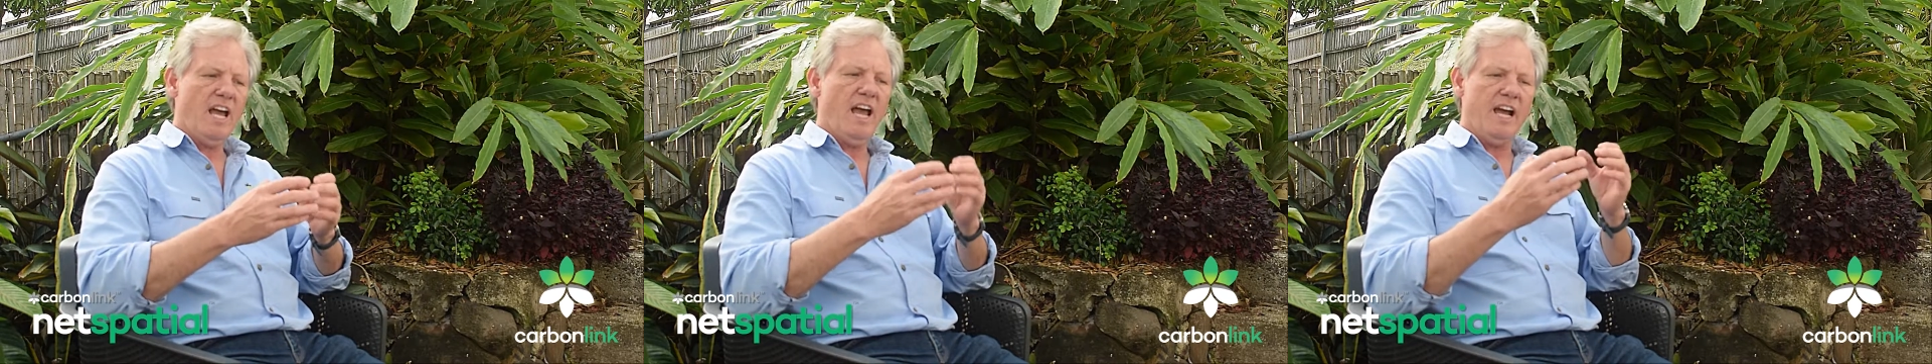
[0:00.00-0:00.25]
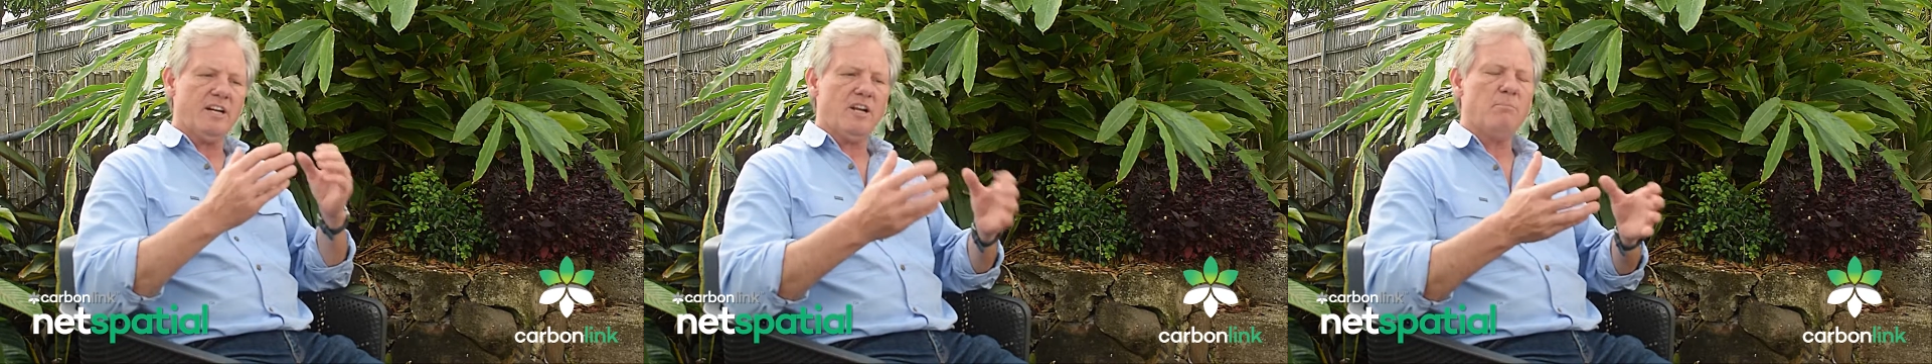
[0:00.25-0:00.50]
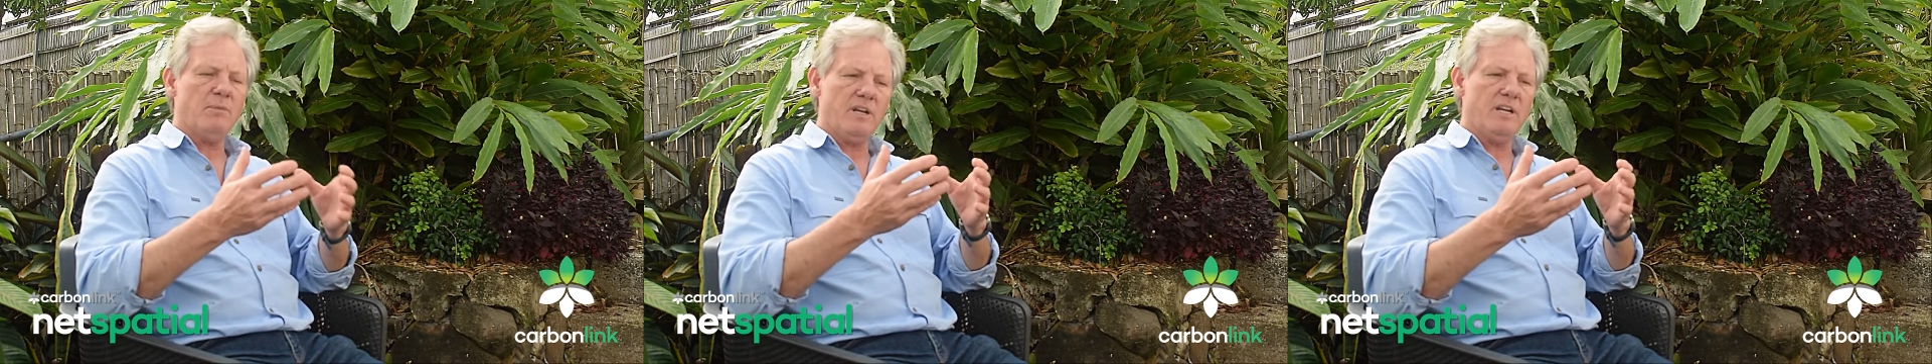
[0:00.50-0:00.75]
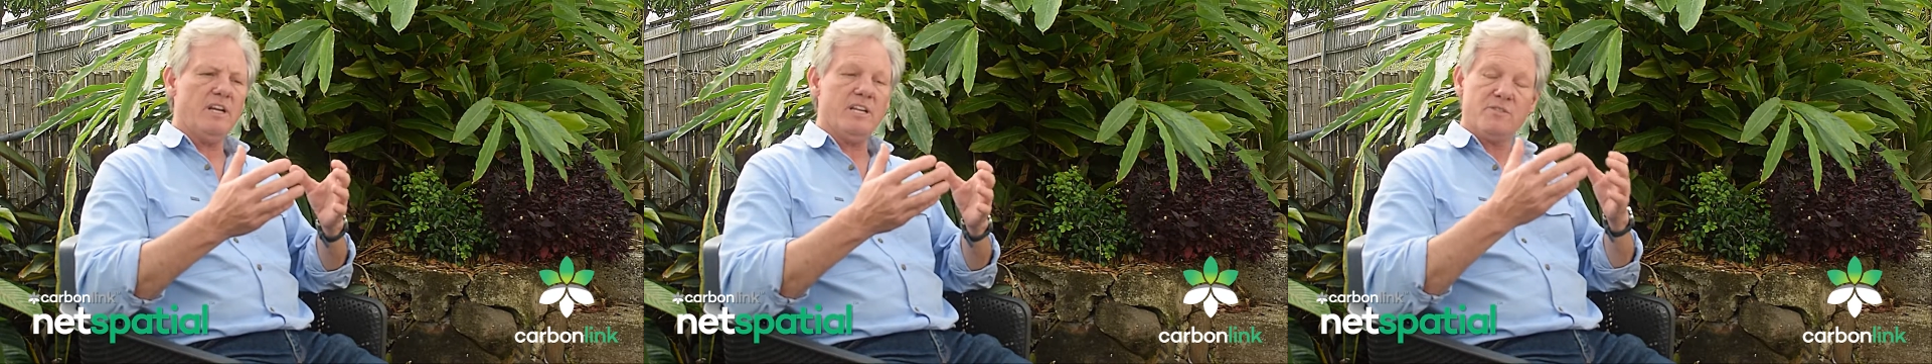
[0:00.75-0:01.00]
and can
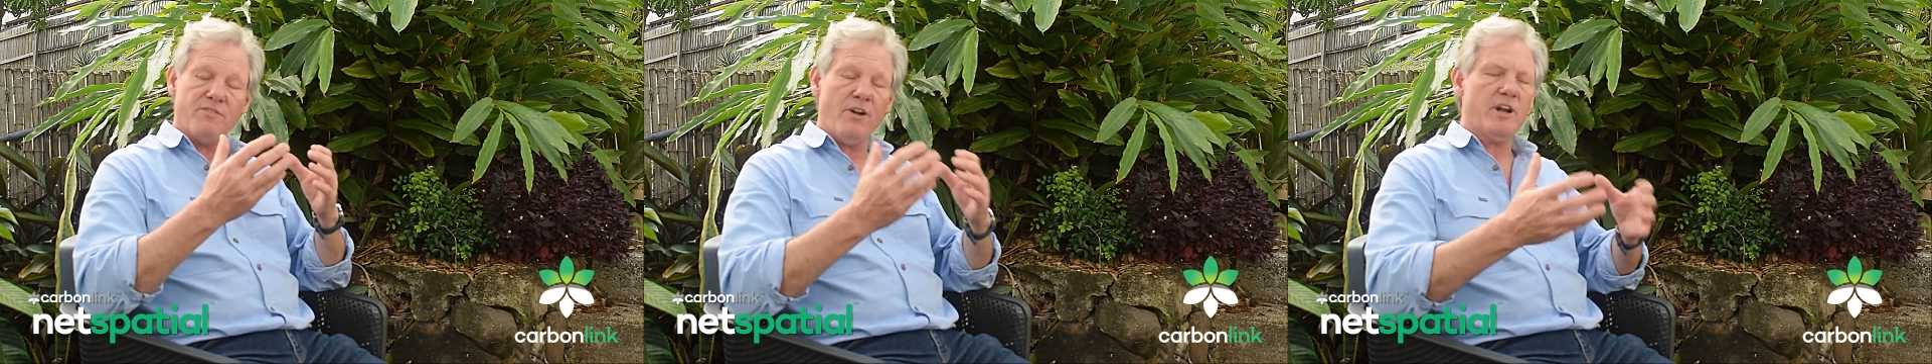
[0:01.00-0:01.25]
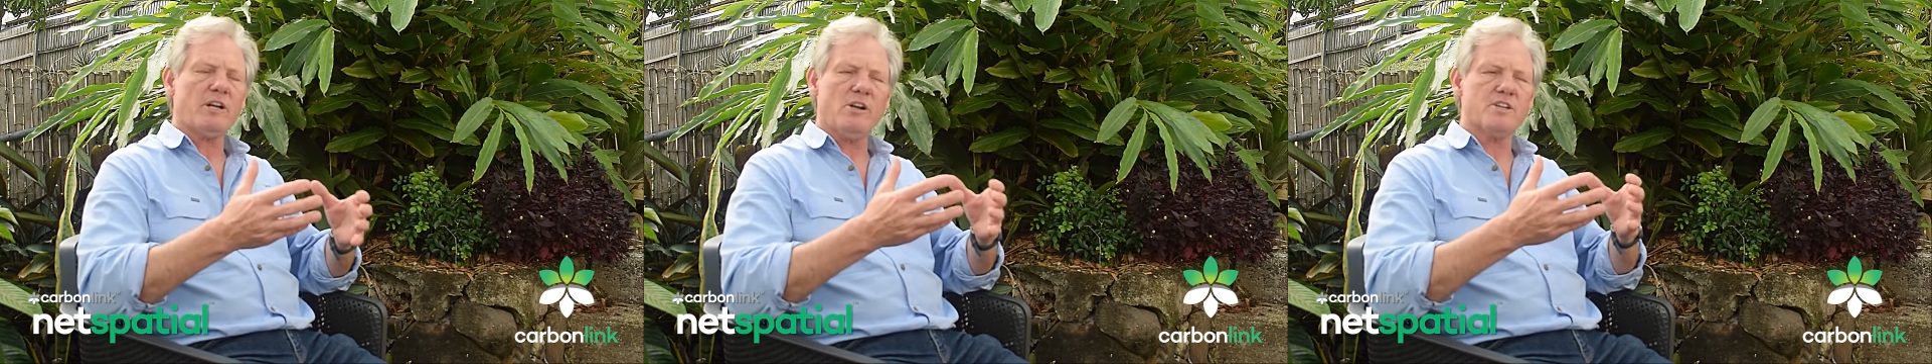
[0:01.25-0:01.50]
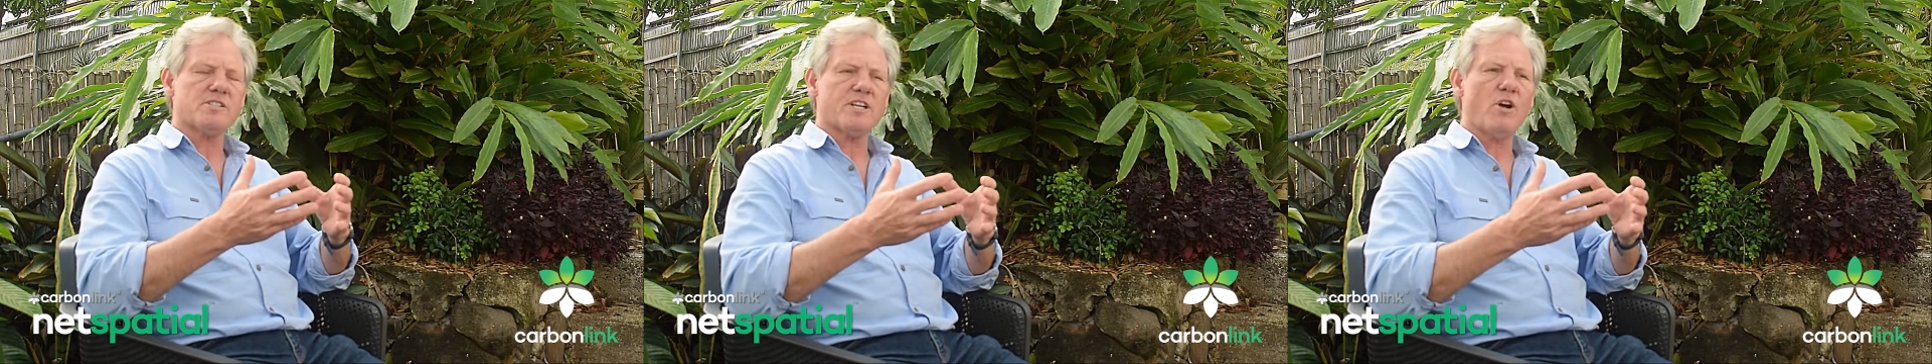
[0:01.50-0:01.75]
be is very closely